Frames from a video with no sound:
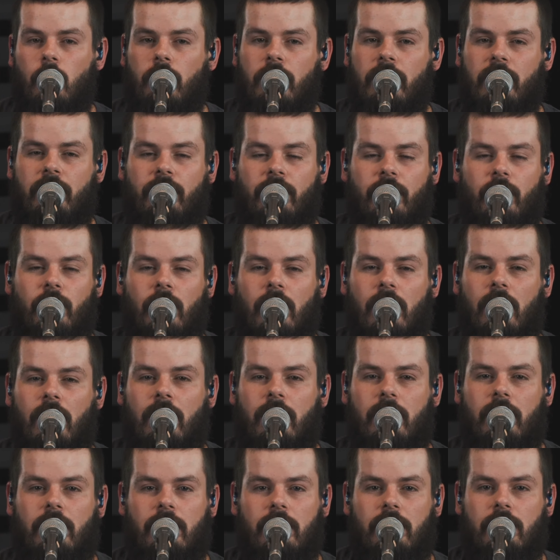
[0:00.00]
wherever you
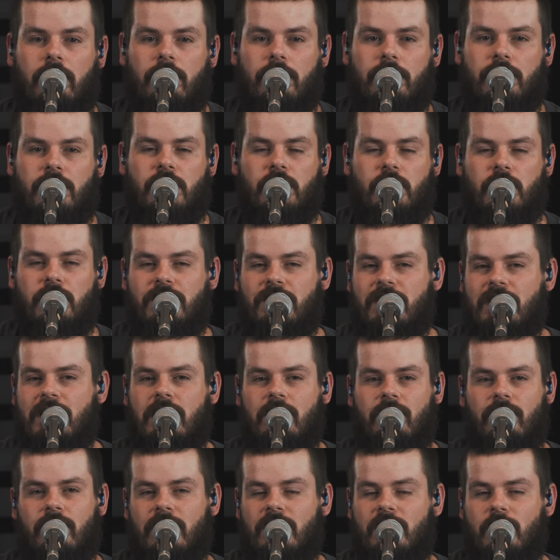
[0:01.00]
are, just
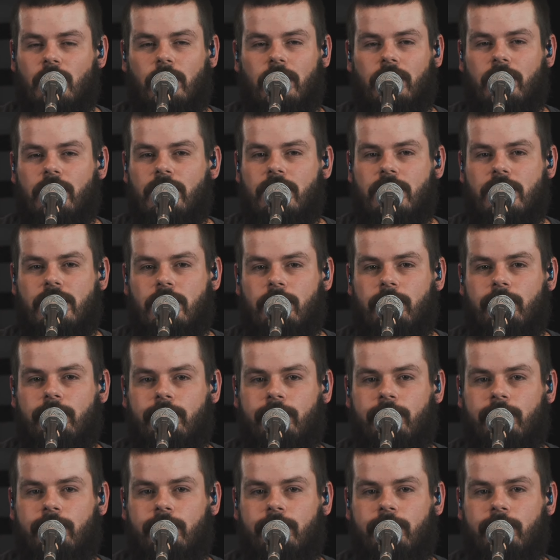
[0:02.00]
receive these words.